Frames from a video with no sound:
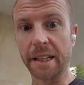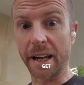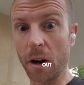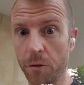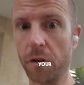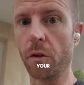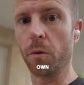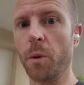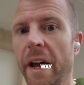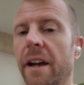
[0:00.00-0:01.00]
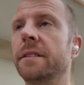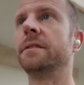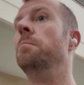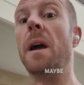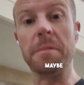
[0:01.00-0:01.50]
get out of your own way.
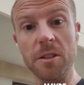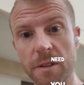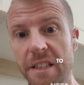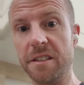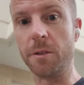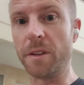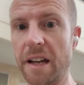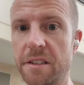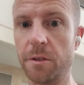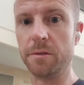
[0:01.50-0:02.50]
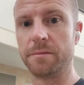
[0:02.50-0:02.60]
Maybe you need to do that too.